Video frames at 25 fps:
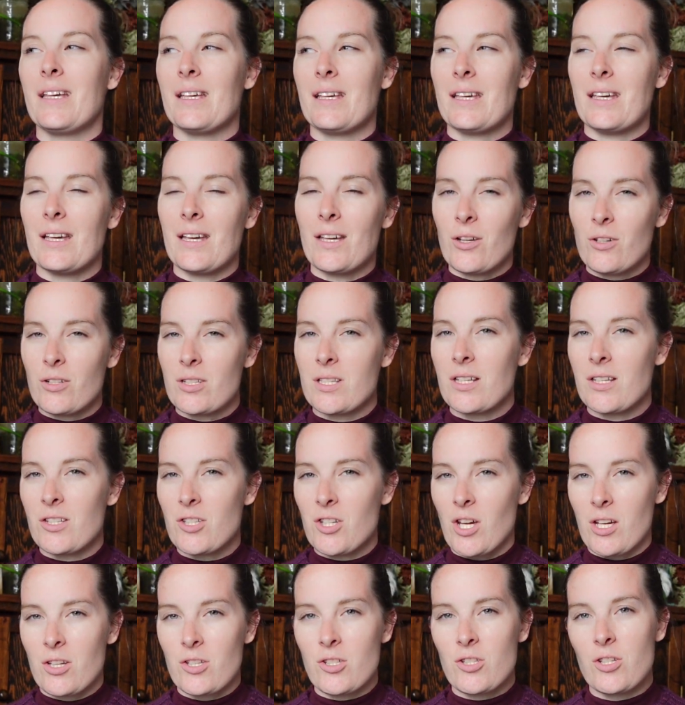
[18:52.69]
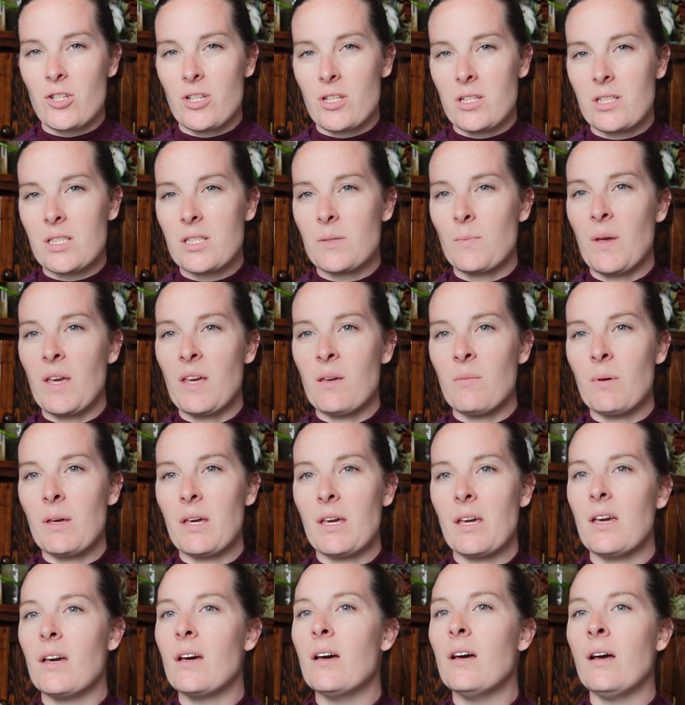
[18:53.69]
Get your suggestions
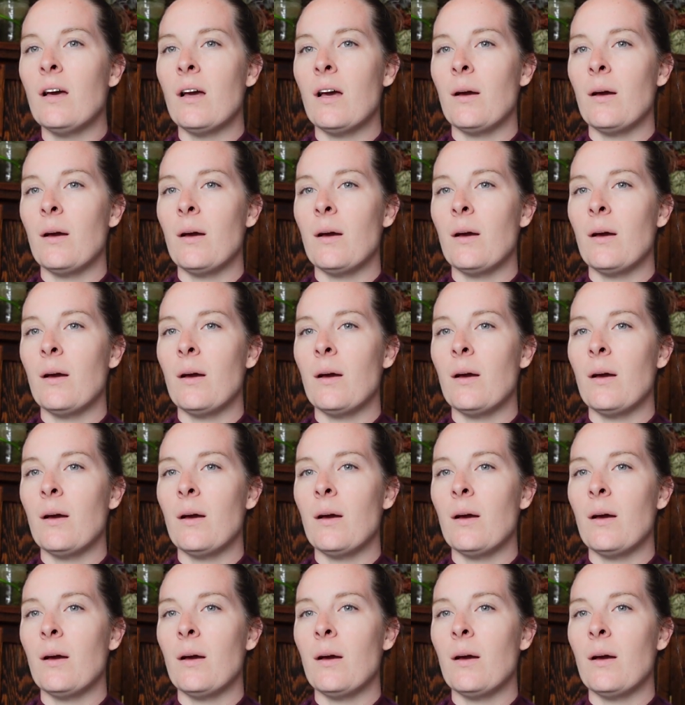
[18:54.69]
maybe.